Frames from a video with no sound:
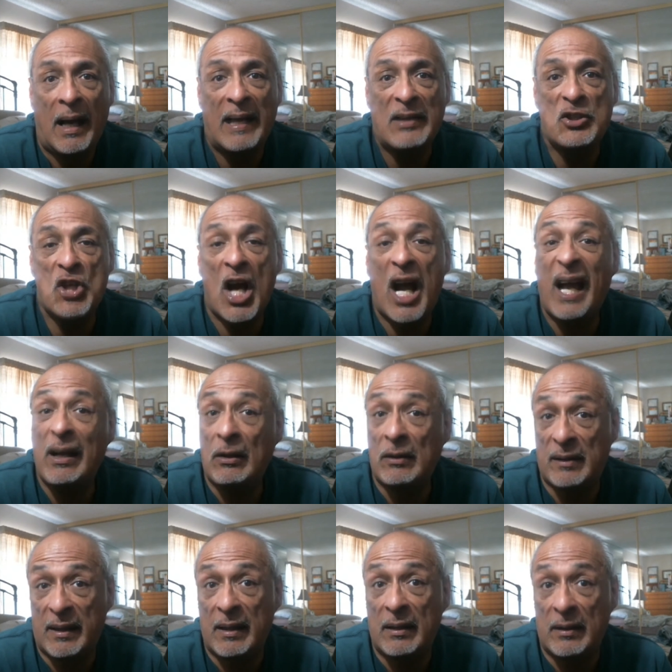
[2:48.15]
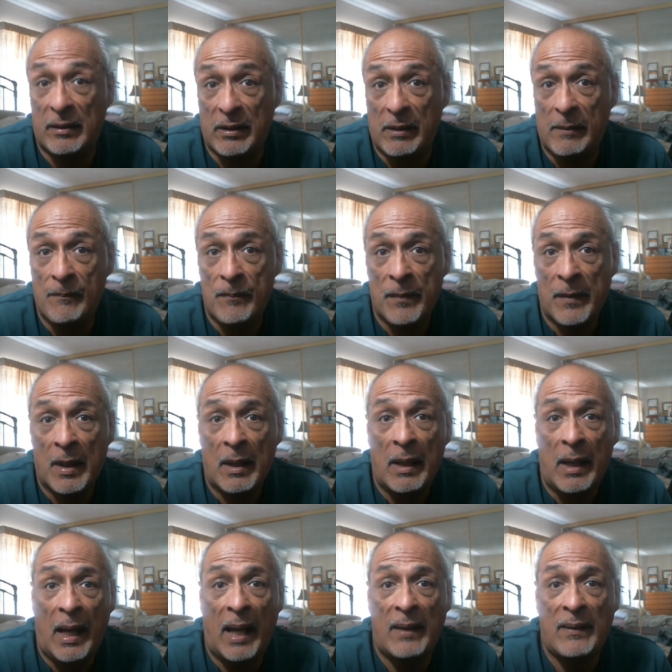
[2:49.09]
a child killer
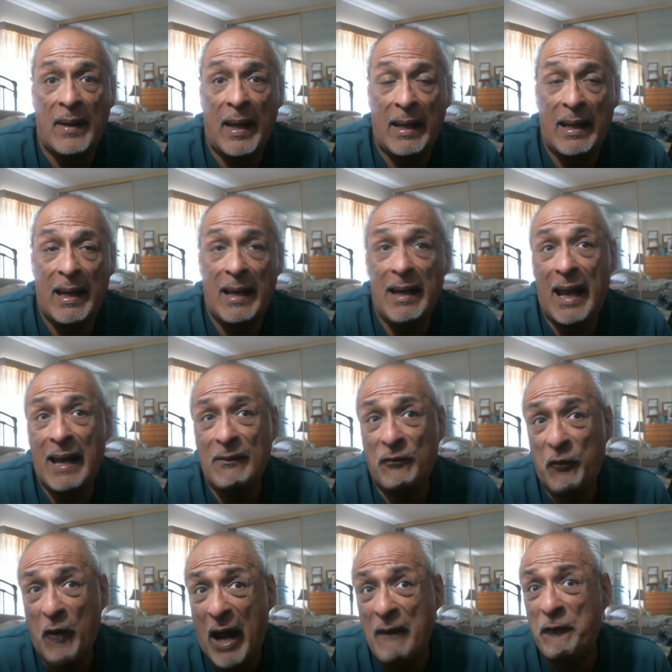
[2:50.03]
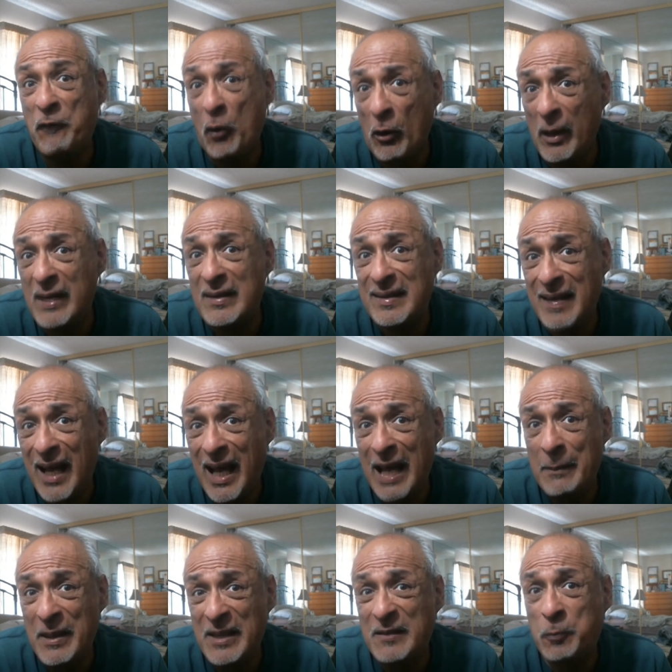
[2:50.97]
and and, and and for its
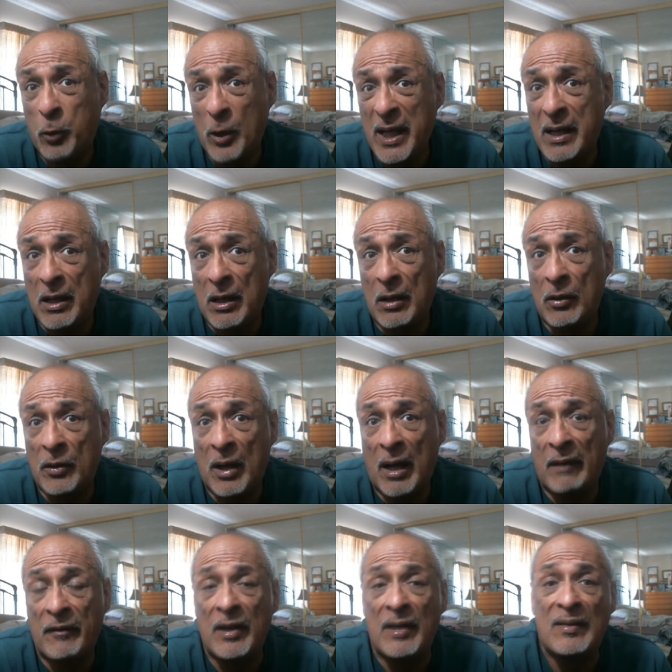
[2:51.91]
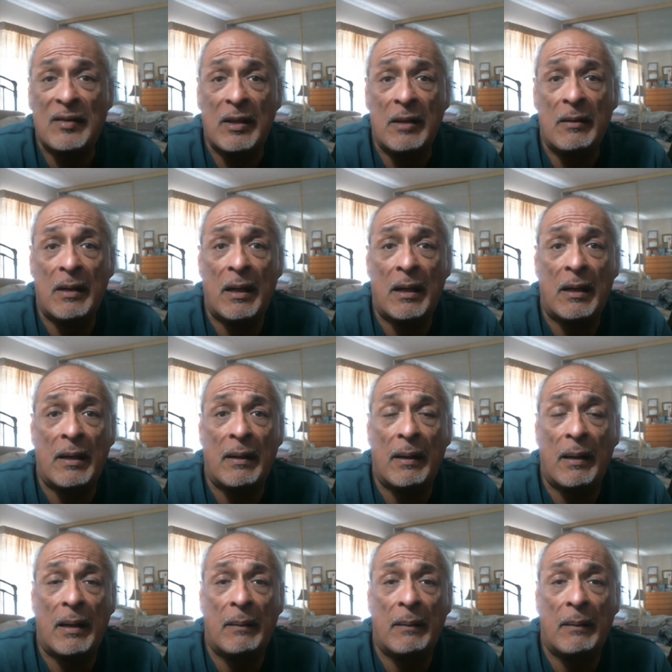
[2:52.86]
time, it's pre-code, obviously. Uh,